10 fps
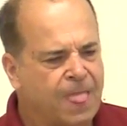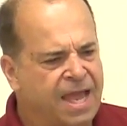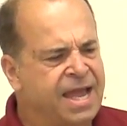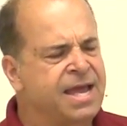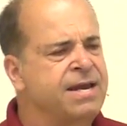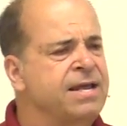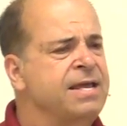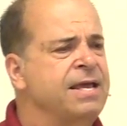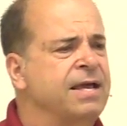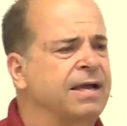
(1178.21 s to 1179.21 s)
and
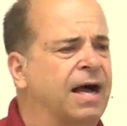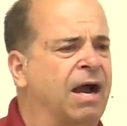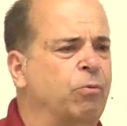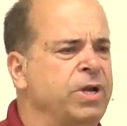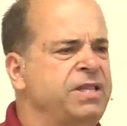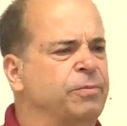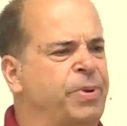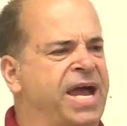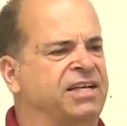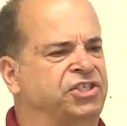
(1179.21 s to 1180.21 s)
I read the
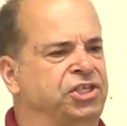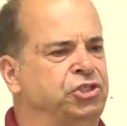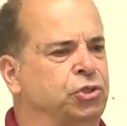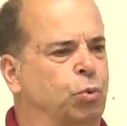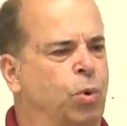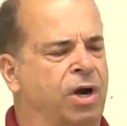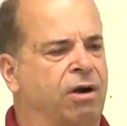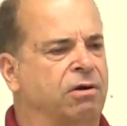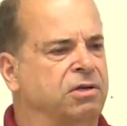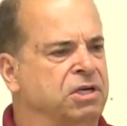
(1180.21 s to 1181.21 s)
passage
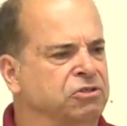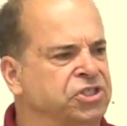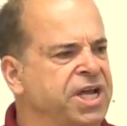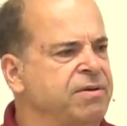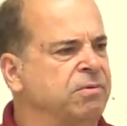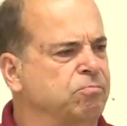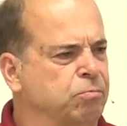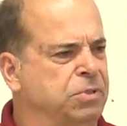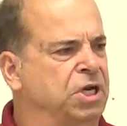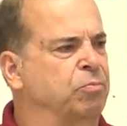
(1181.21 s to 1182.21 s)
where, you know,
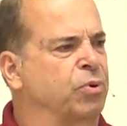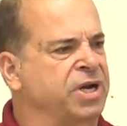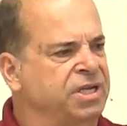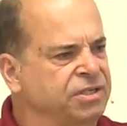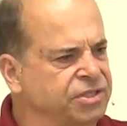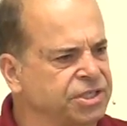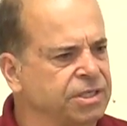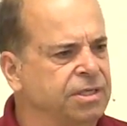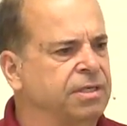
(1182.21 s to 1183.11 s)
Satan, you know, brings,